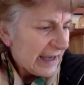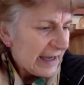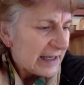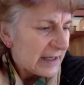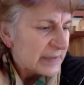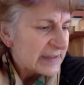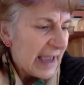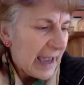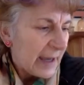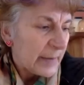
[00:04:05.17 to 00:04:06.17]
And he
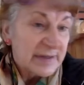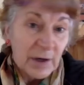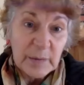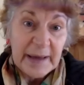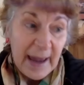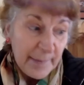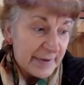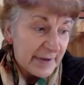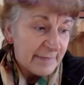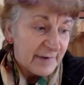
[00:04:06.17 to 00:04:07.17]
was going to be
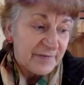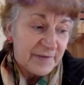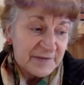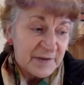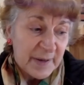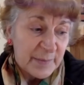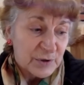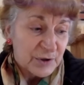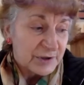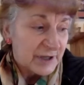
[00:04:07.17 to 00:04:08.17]
happy if 50 people
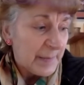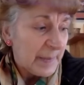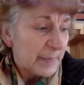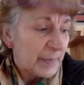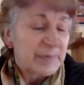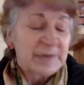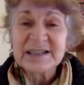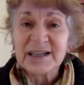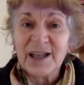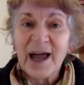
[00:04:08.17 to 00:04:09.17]
turned up, was
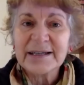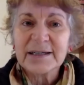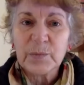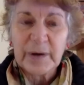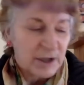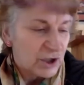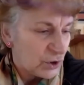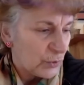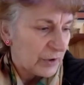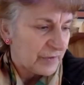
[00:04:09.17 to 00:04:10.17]
delighted when
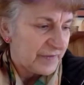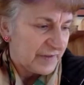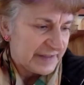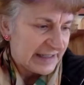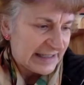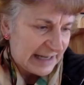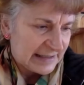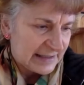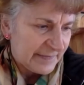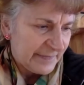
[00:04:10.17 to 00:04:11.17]
250
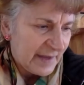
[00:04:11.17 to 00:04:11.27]
attended.